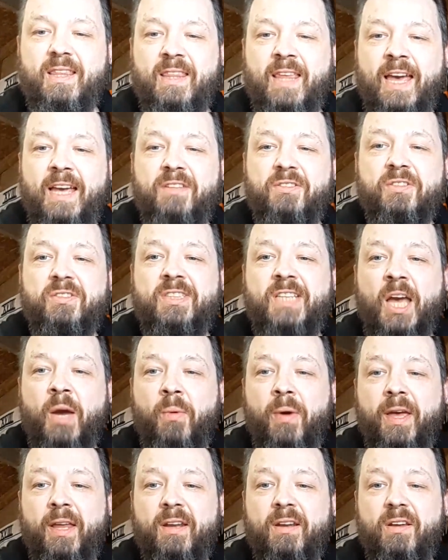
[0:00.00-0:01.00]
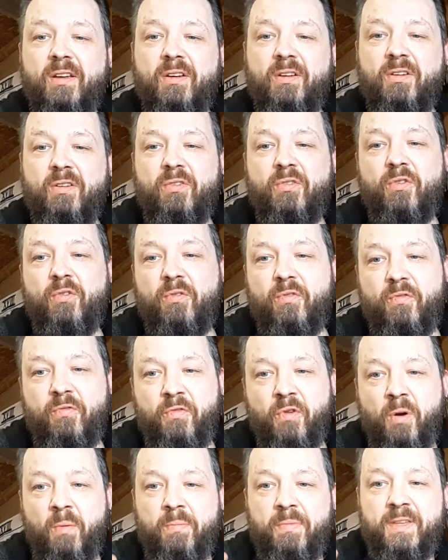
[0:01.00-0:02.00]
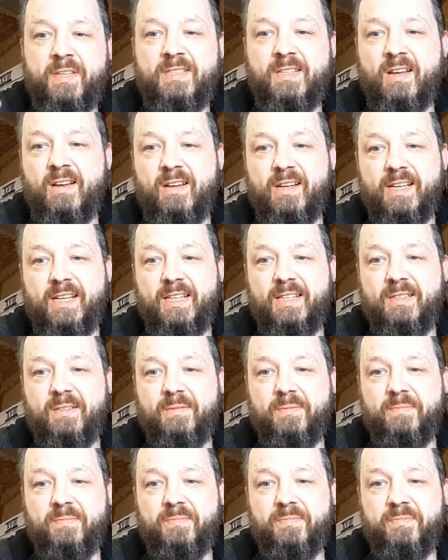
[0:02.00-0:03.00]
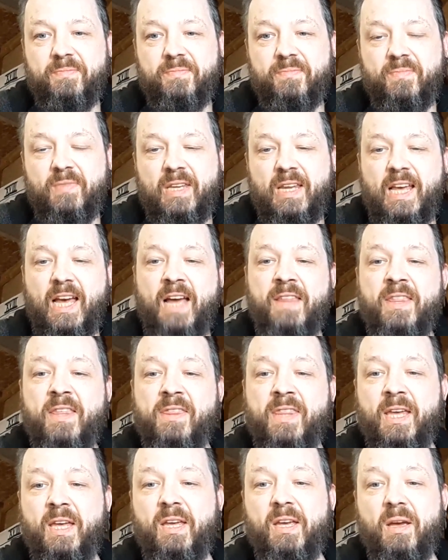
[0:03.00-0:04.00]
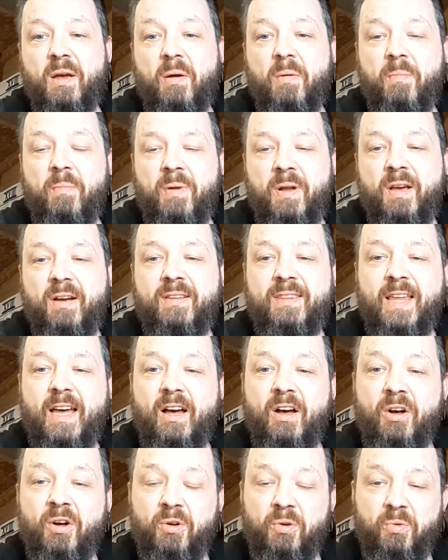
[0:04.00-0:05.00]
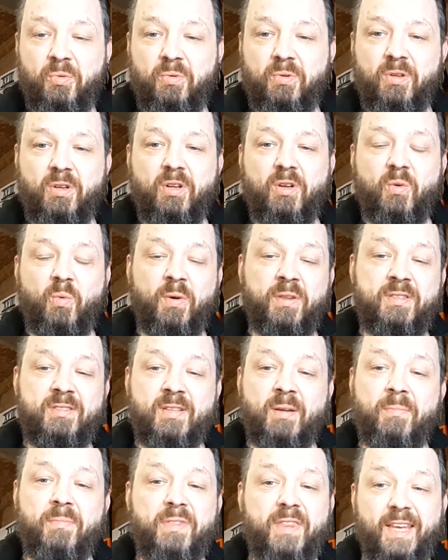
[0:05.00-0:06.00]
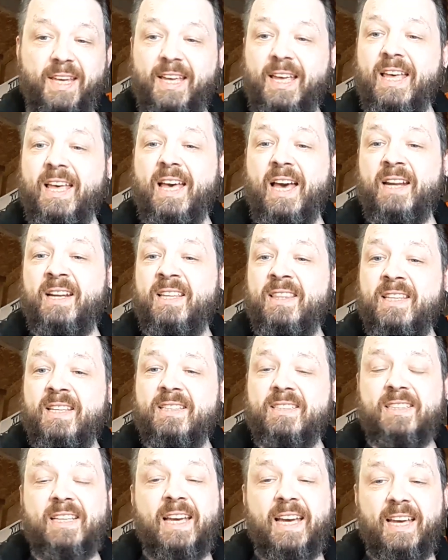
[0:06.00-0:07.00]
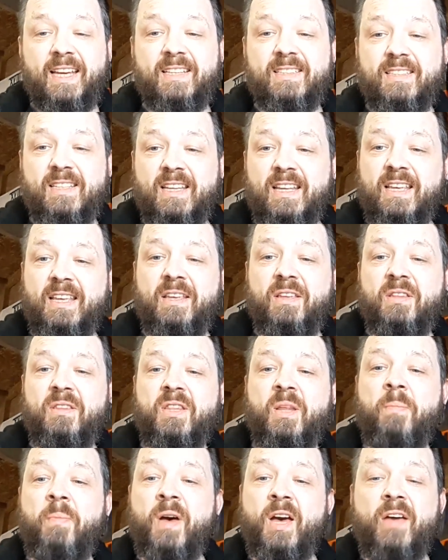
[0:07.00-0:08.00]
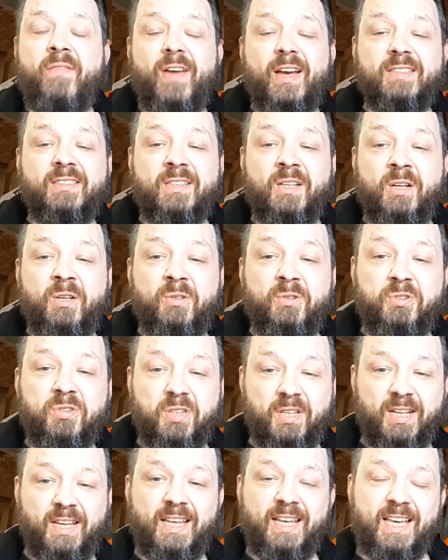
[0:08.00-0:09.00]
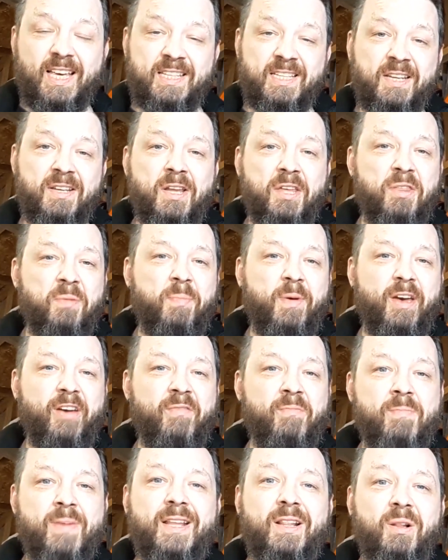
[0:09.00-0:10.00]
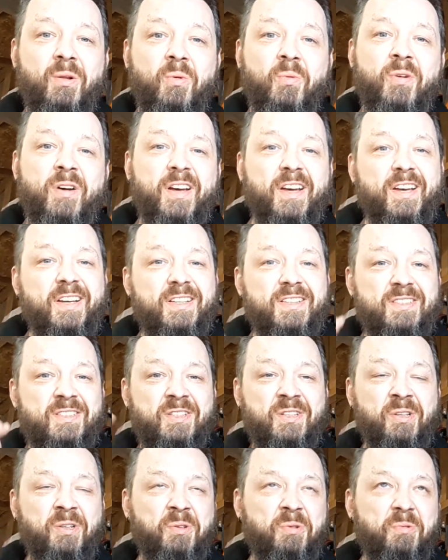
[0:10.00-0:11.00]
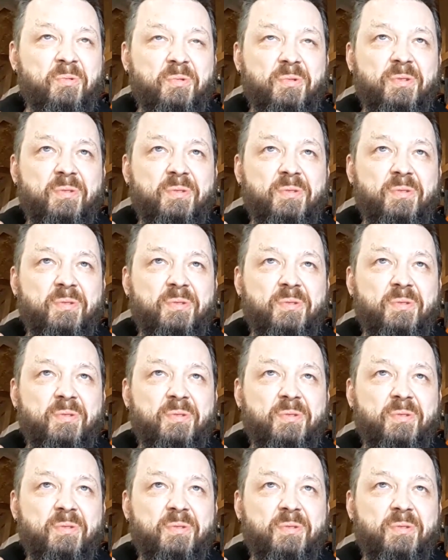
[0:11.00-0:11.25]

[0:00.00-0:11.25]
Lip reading: They just go in from the side, and then they plug that hole with something. And in this case, the perfect solution is another bit of metal work to